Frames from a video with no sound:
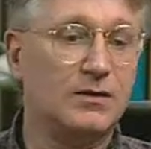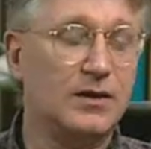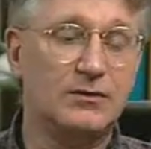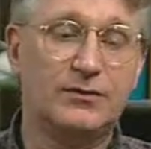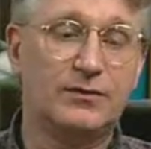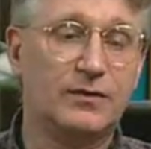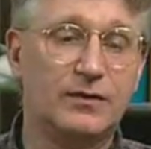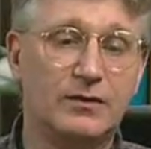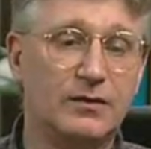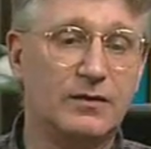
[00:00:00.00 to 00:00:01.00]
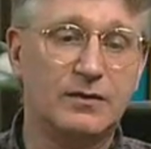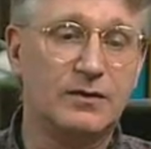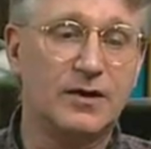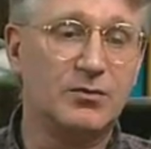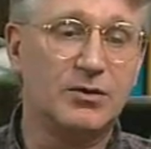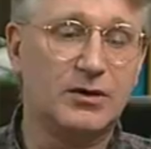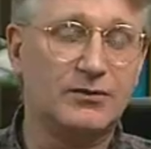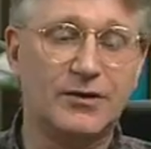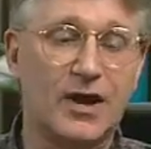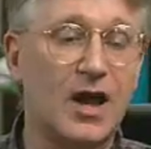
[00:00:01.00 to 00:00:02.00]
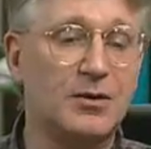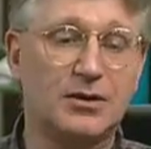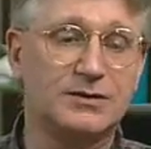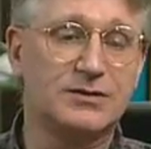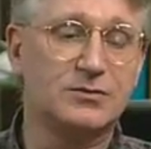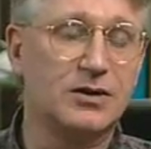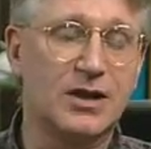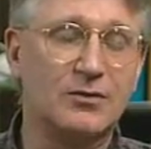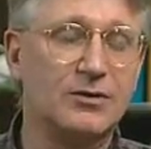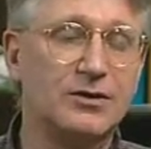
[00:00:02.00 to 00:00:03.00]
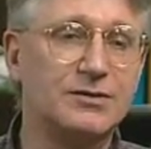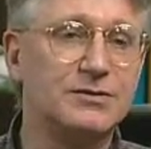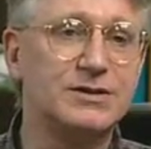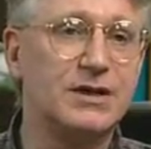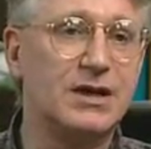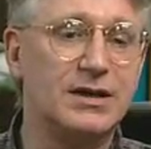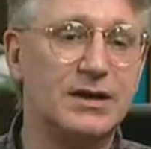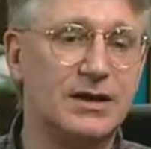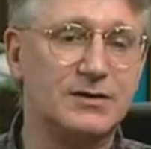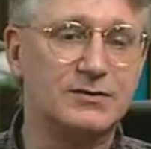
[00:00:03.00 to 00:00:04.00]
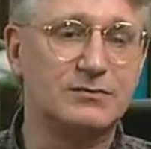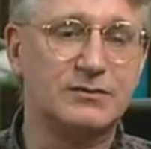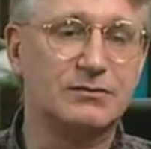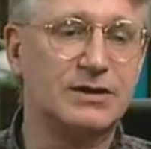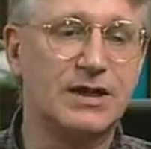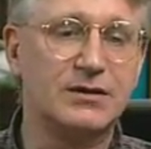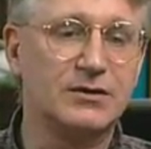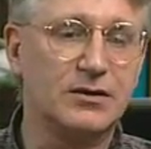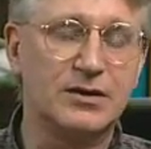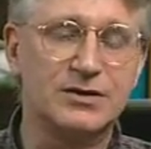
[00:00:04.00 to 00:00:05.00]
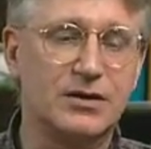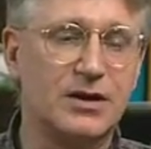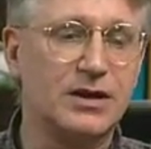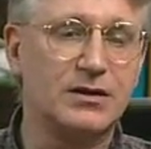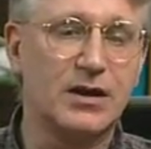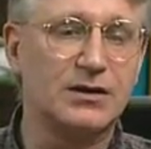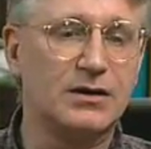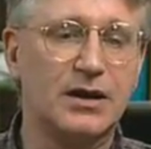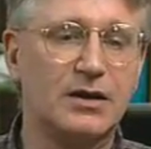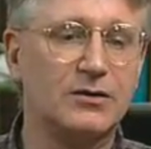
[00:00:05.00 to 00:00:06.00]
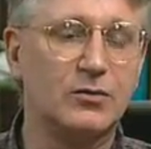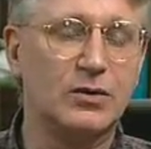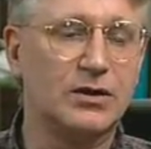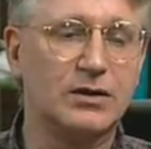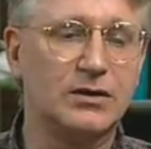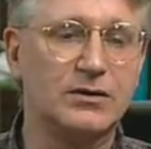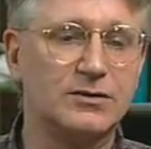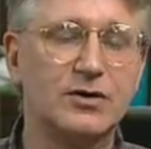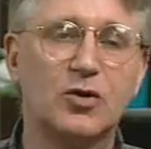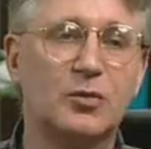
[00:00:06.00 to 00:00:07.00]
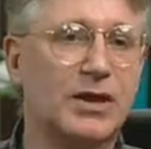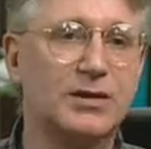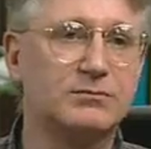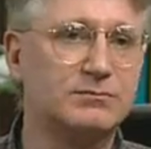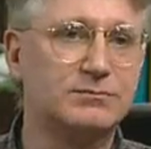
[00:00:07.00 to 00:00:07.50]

They've been phenomenal is the word I would use. It has taken the cluster headache and knocked it down to where there's no pain.